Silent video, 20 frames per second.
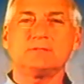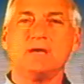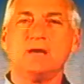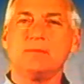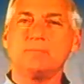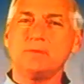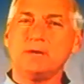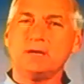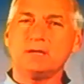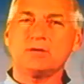
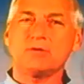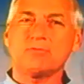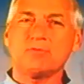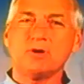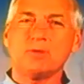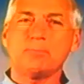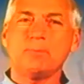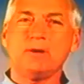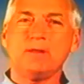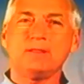I'm not a
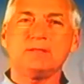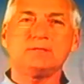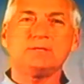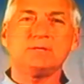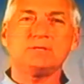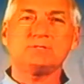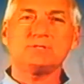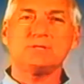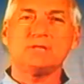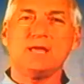career
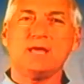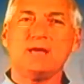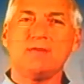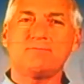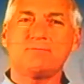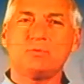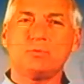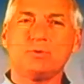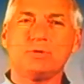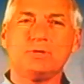politician. I
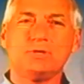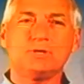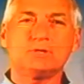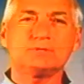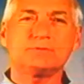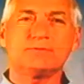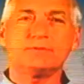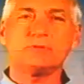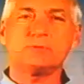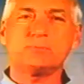have 40
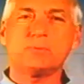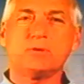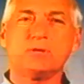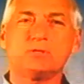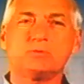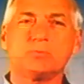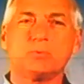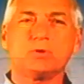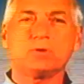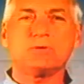years of
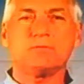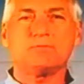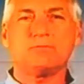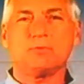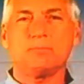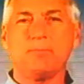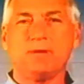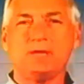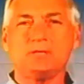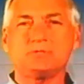experience
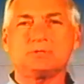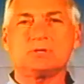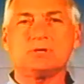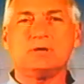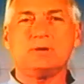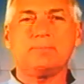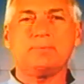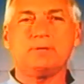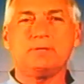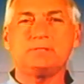working for
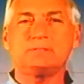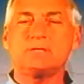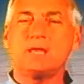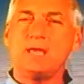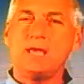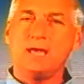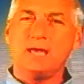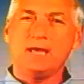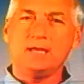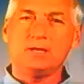major companies
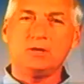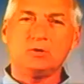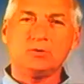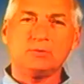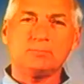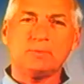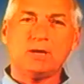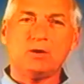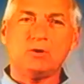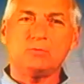and
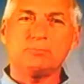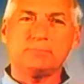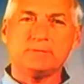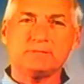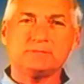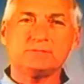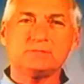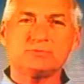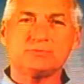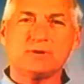owning my
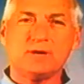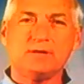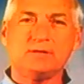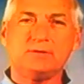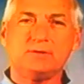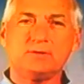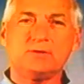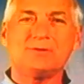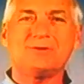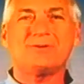own business
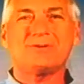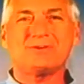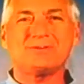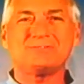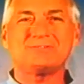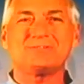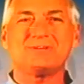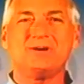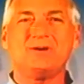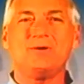right here in
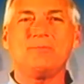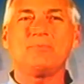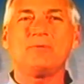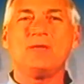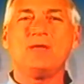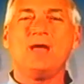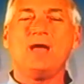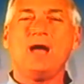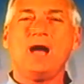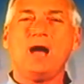Arkansas.